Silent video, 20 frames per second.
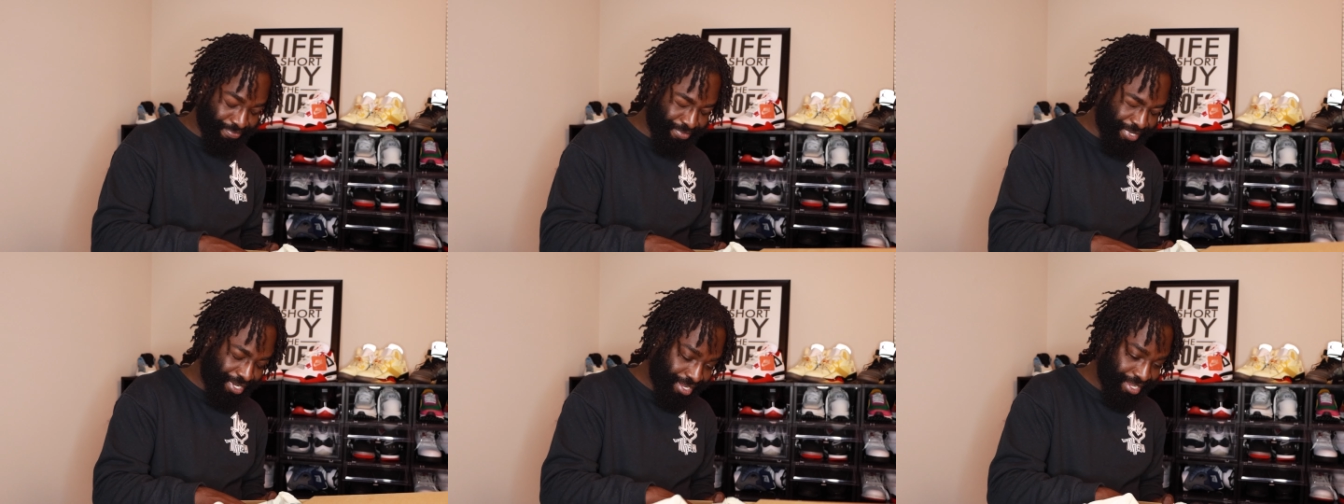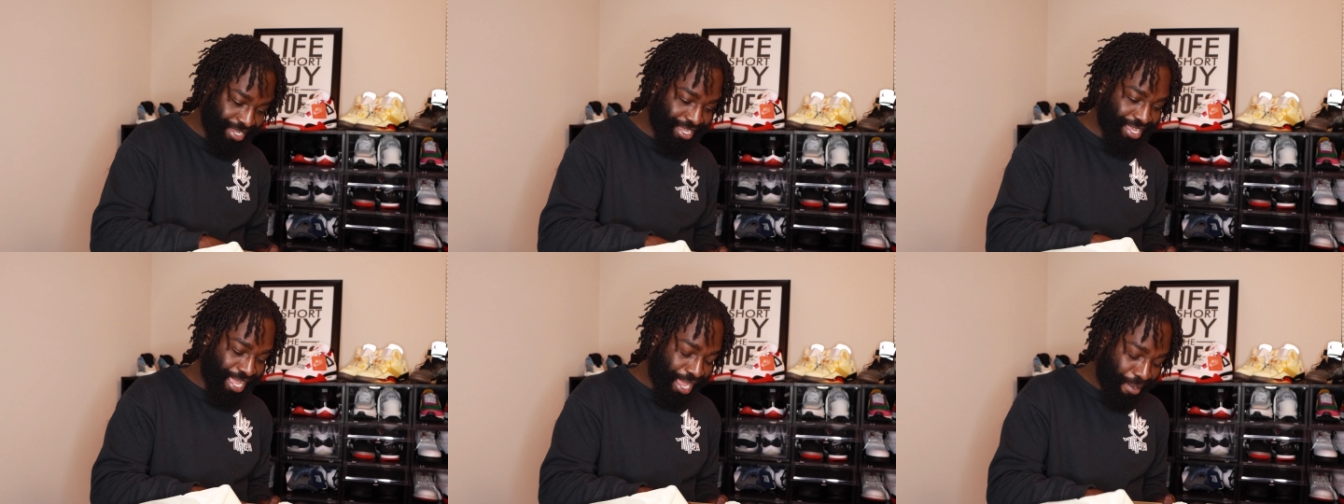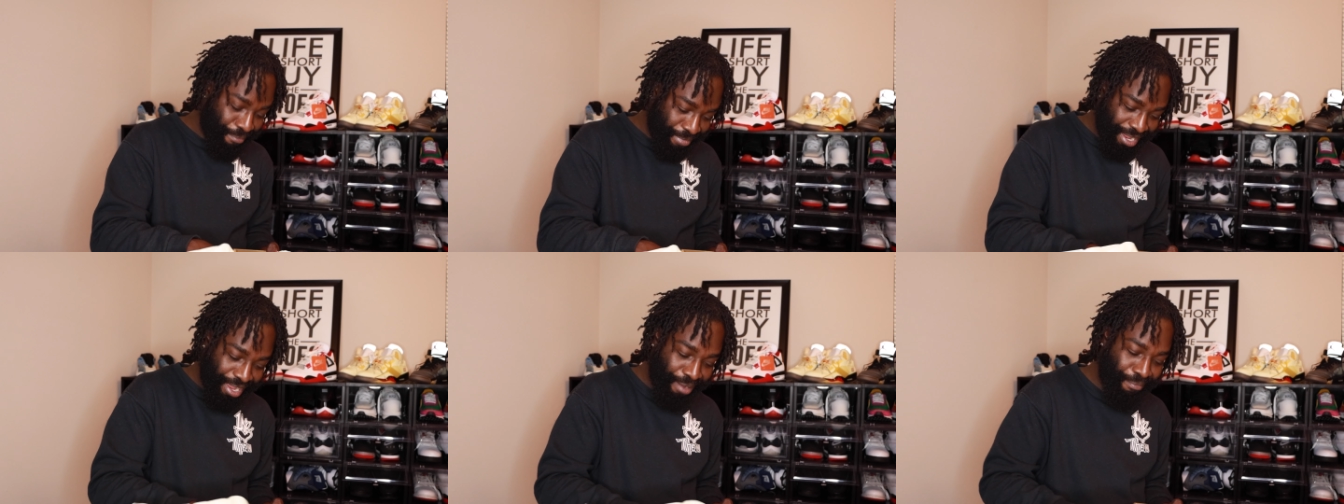But
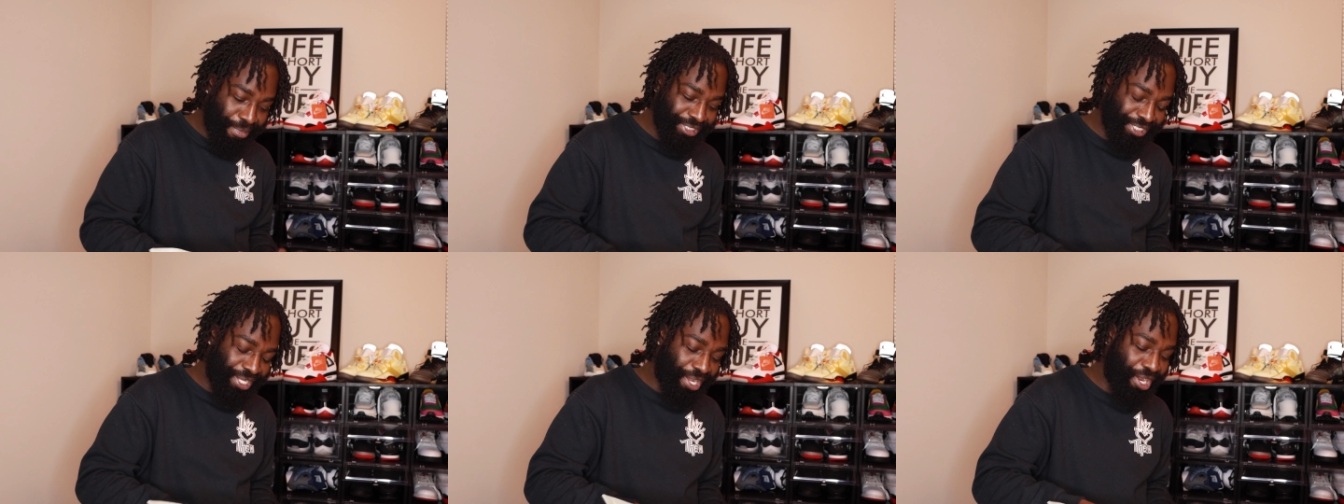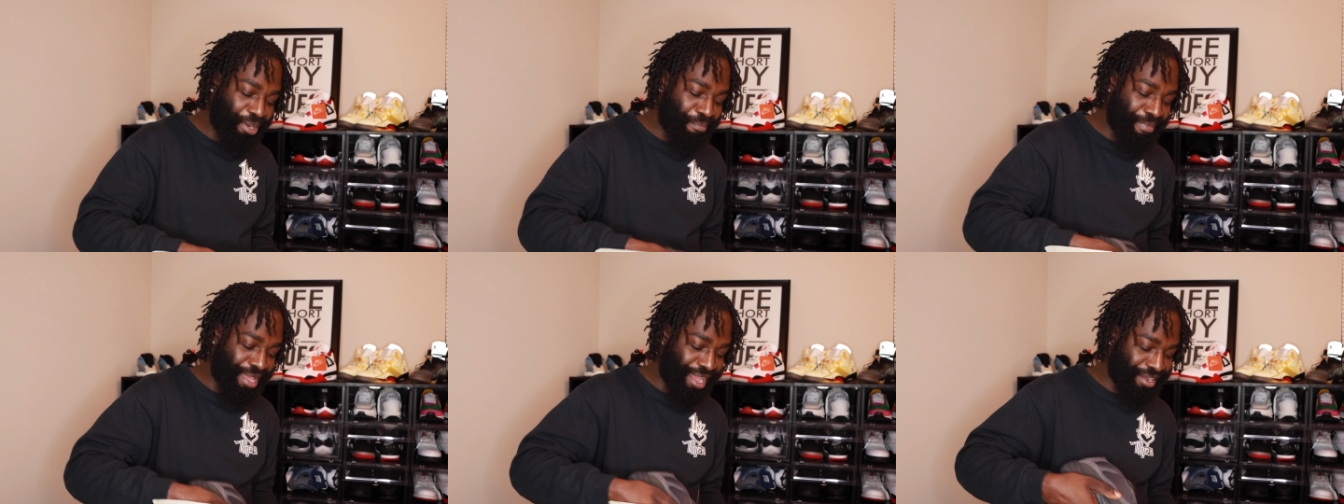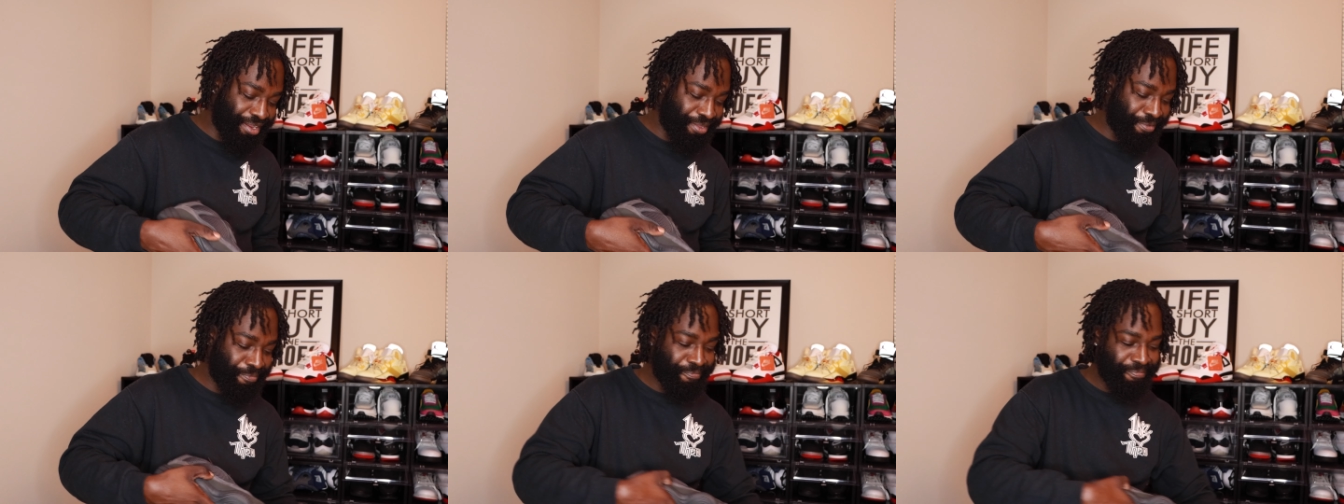I'm gonna talk
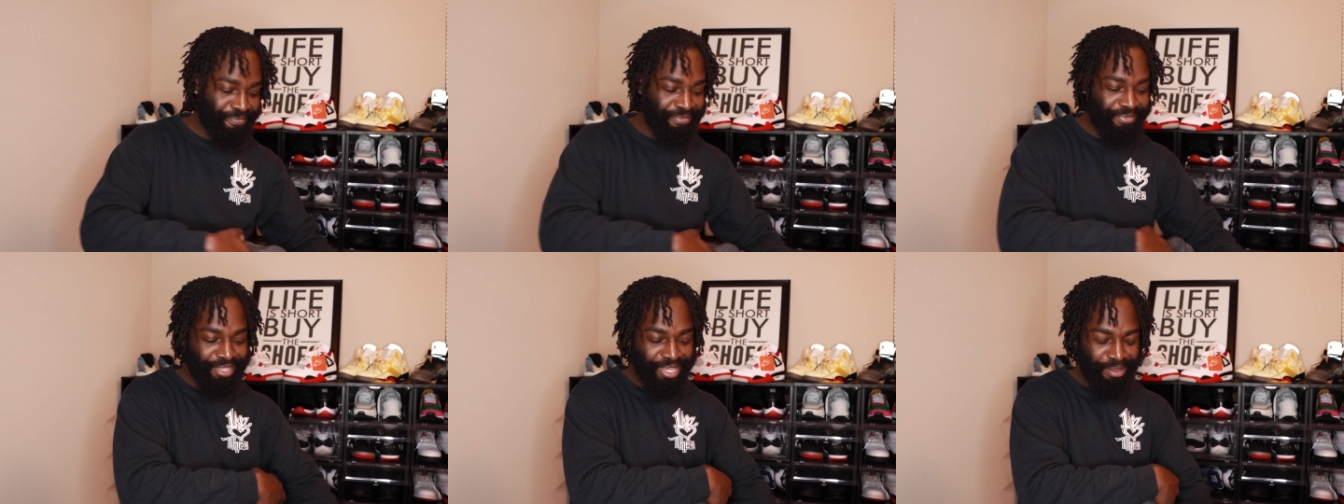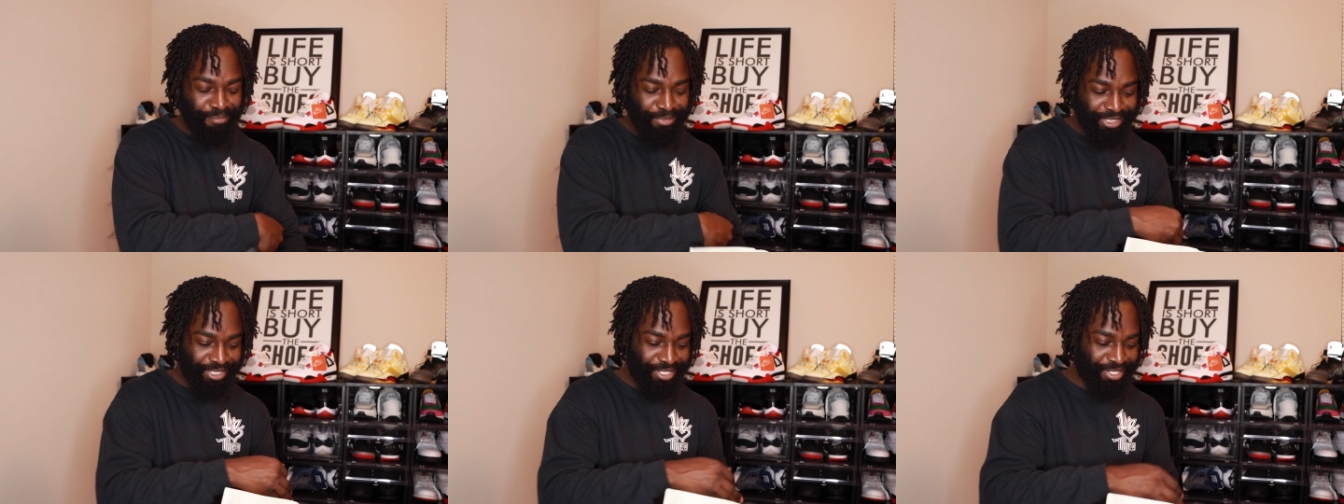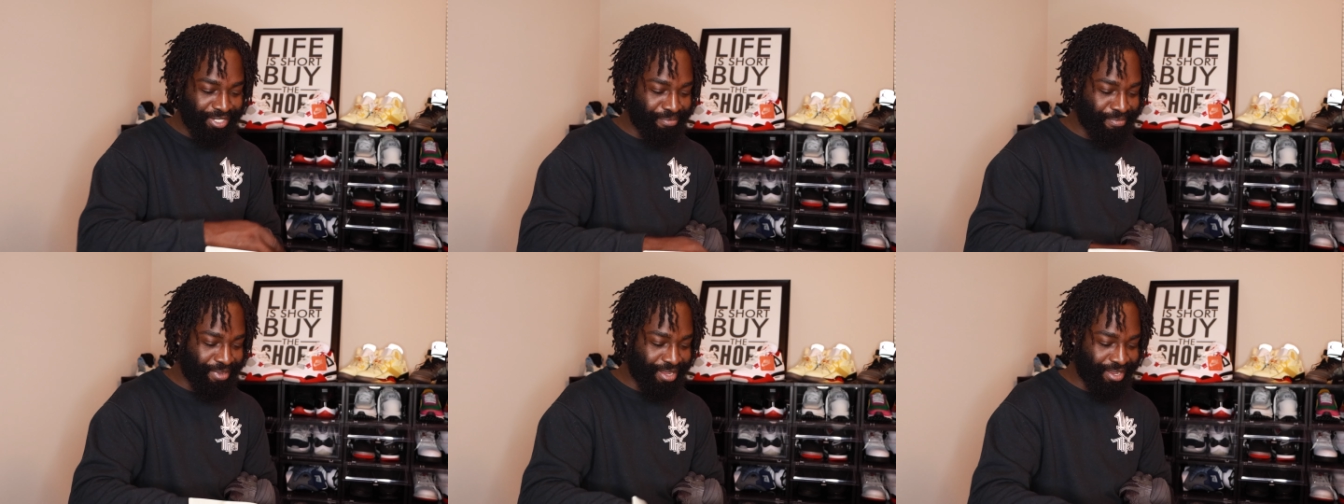about it. I'm gonna
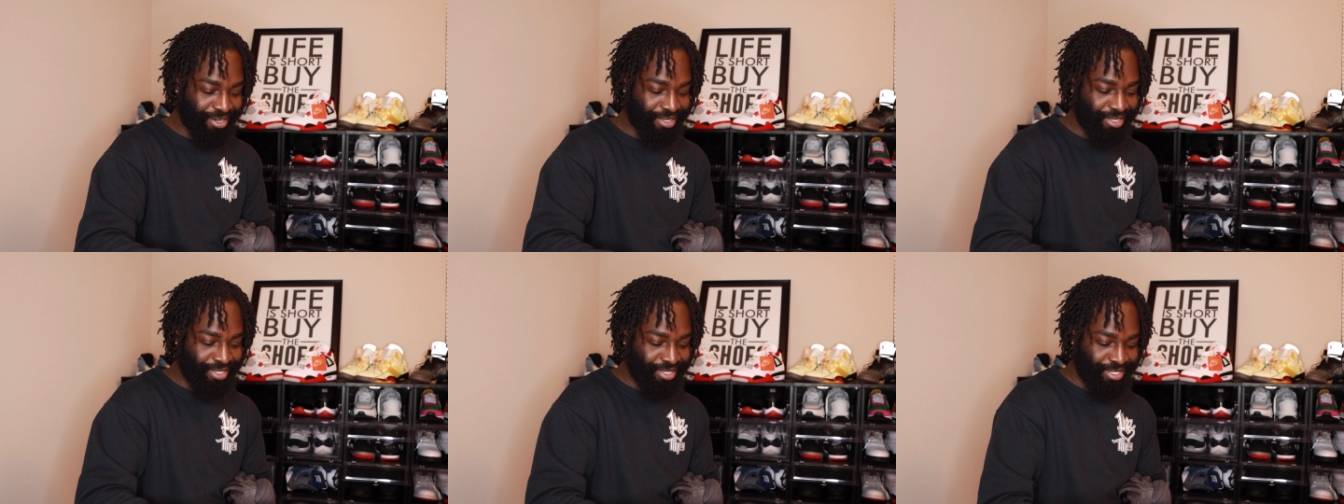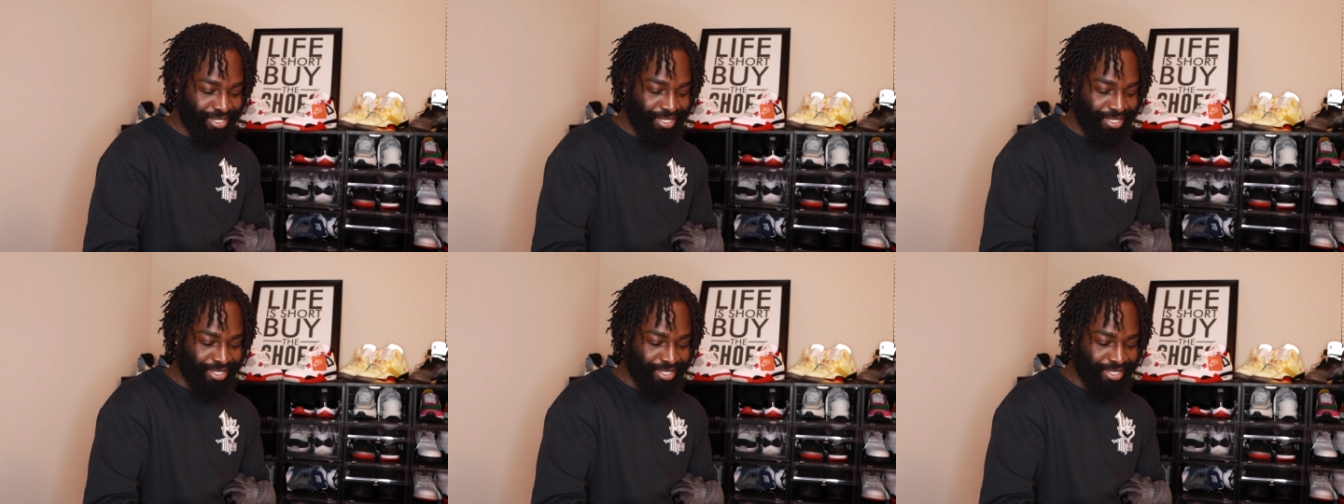talk about it.